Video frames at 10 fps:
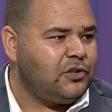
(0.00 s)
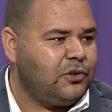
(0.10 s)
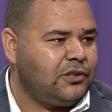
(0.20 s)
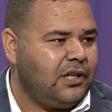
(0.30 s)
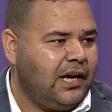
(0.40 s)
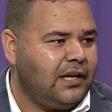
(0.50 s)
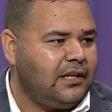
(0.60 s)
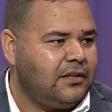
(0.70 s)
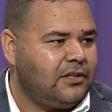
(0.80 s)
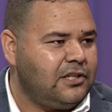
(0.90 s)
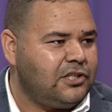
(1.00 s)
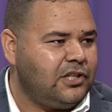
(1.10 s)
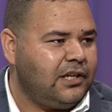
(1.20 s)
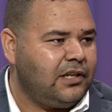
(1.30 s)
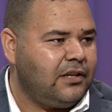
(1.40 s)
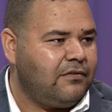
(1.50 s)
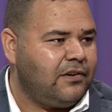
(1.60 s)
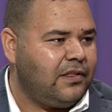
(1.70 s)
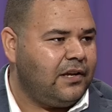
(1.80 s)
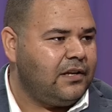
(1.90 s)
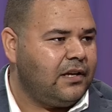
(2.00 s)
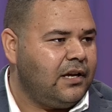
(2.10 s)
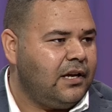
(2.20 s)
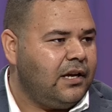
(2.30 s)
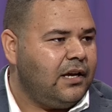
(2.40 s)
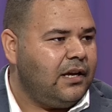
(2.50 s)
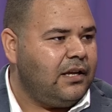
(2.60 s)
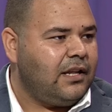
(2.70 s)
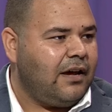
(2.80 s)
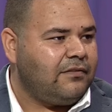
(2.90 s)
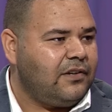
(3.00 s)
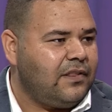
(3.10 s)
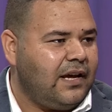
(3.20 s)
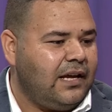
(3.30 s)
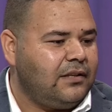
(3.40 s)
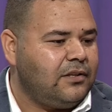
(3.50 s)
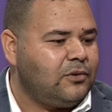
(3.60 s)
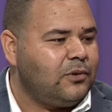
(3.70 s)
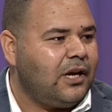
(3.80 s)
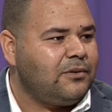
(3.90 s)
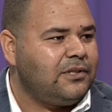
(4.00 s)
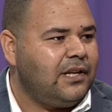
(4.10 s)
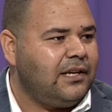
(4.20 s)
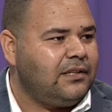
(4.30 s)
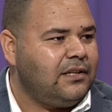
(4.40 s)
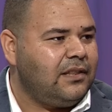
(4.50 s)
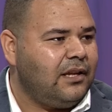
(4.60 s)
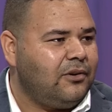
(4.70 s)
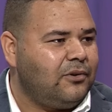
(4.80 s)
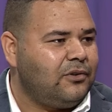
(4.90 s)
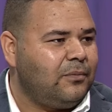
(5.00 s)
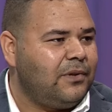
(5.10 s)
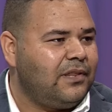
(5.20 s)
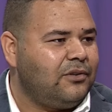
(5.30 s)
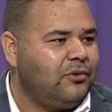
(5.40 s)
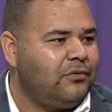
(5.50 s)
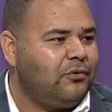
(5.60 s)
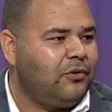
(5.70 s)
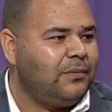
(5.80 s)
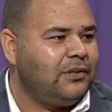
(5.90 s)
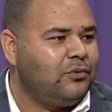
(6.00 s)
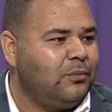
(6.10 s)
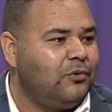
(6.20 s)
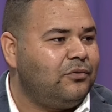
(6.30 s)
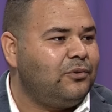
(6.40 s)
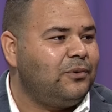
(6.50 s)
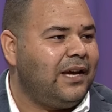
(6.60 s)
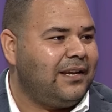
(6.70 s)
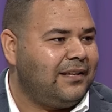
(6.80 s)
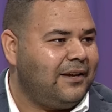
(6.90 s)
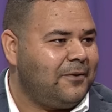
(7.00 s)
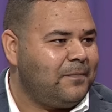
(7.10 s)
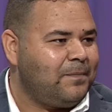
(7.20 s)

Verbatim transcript: church like in teaching and everything. And after that, in two thousand eighteen, the Lord opened the door for me to move to Canada.